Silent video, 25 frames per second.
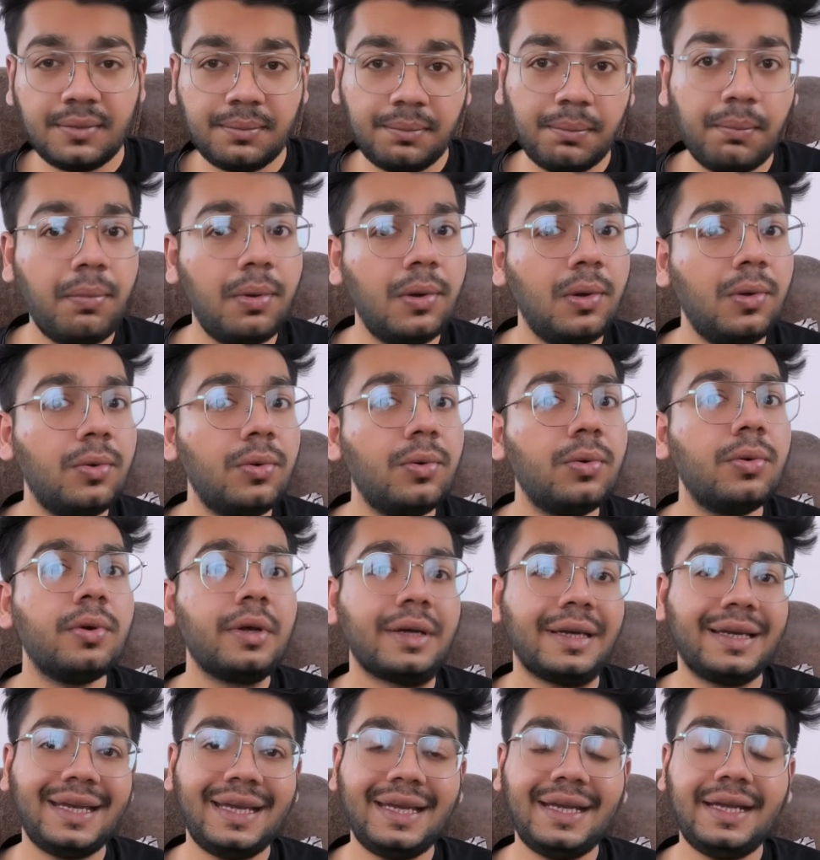blue
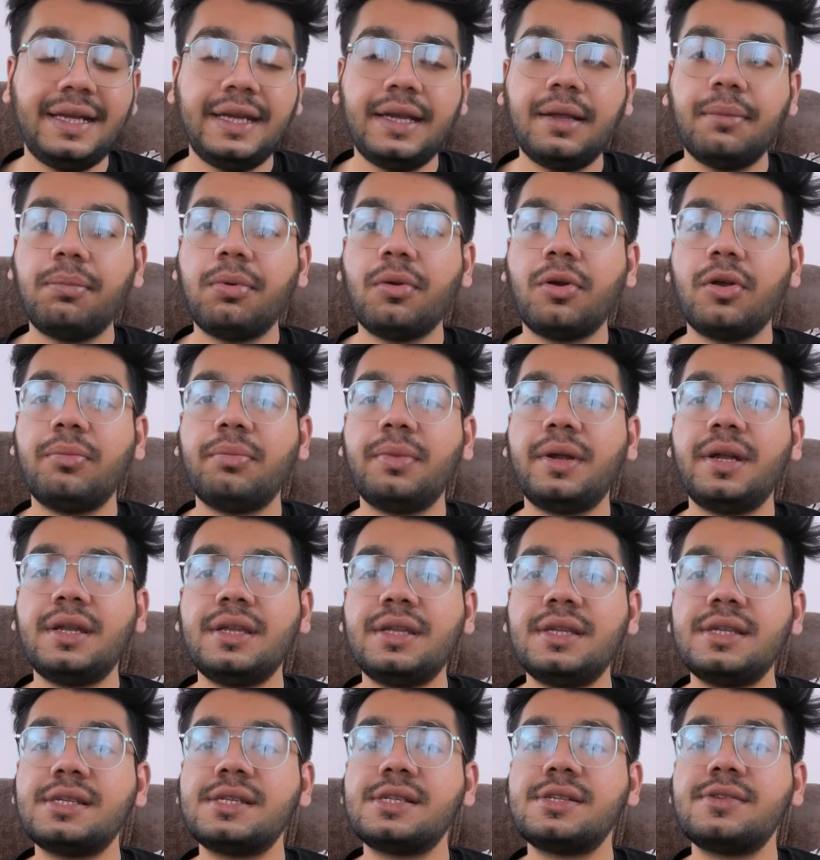green
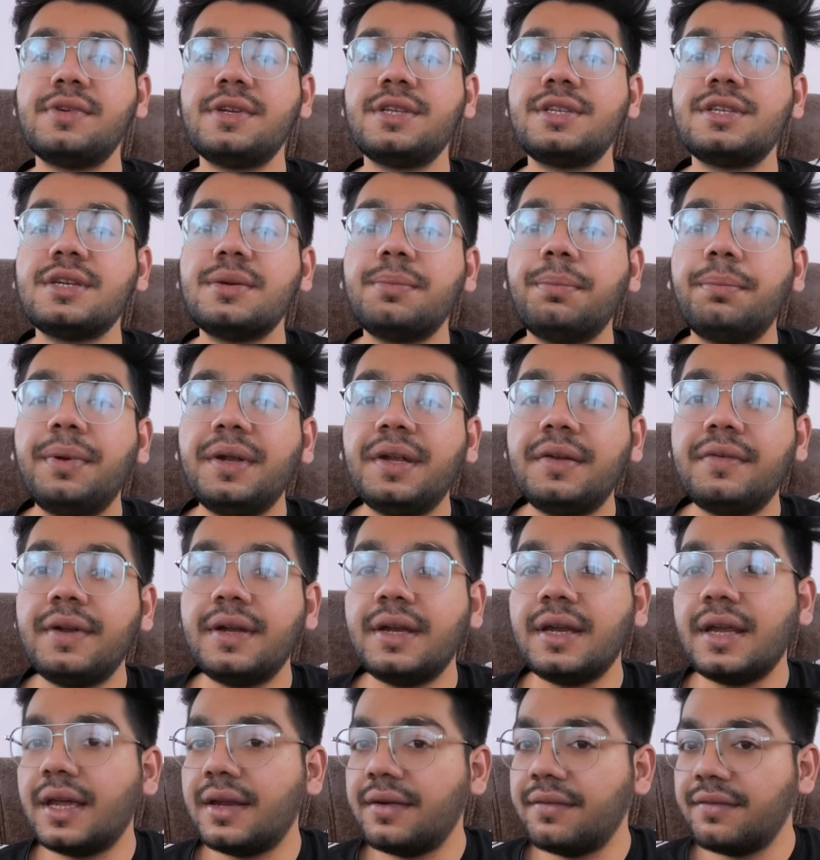deployment this switch
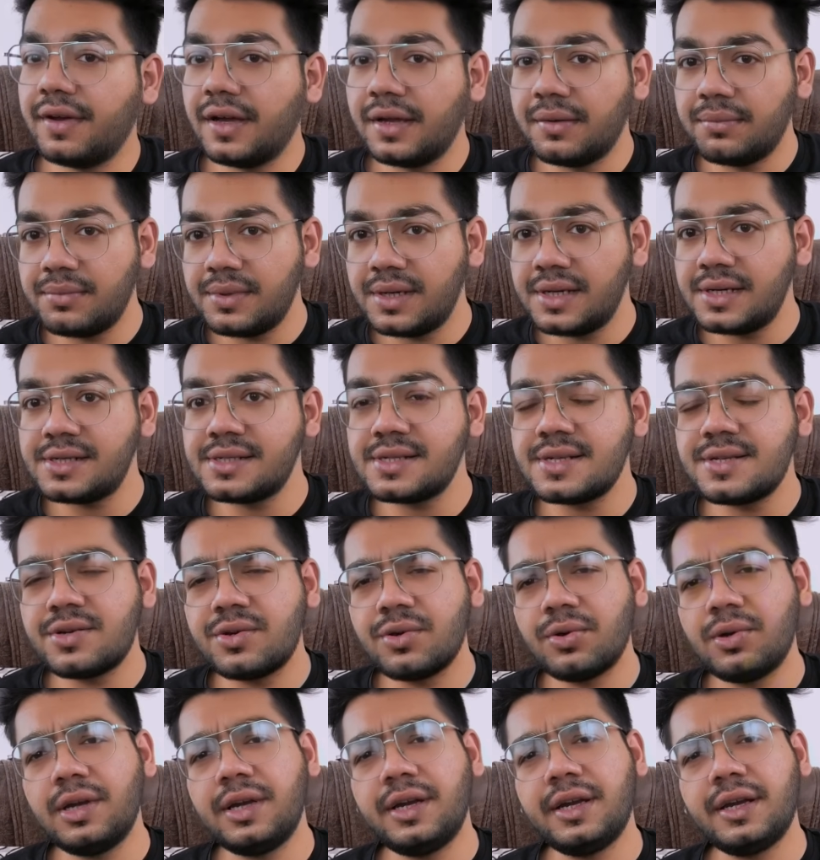between environments and
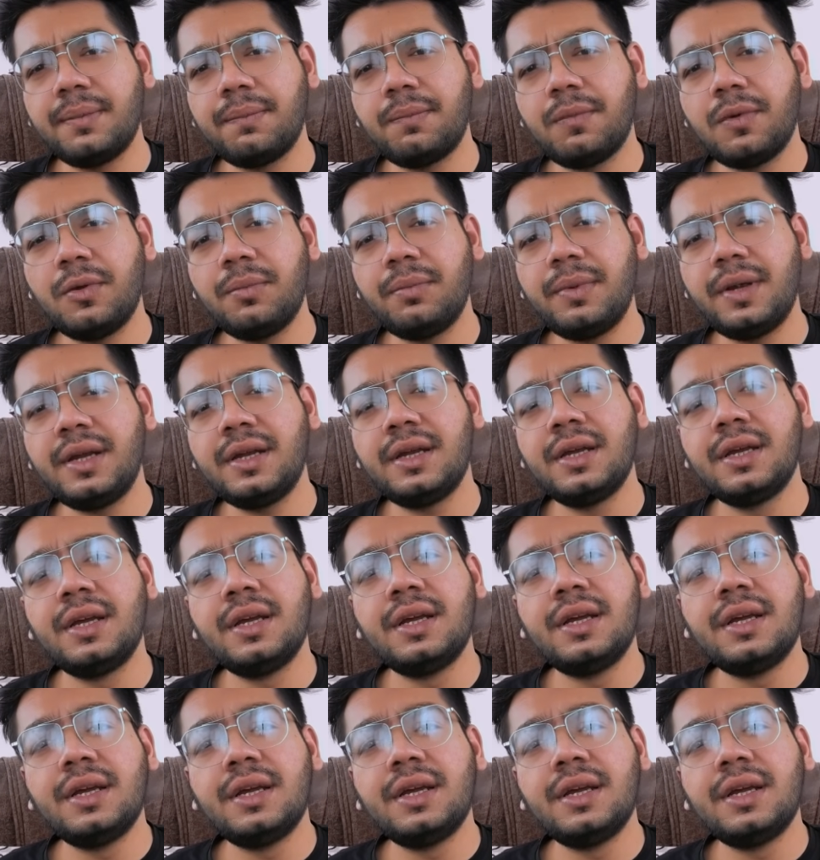rolling deployment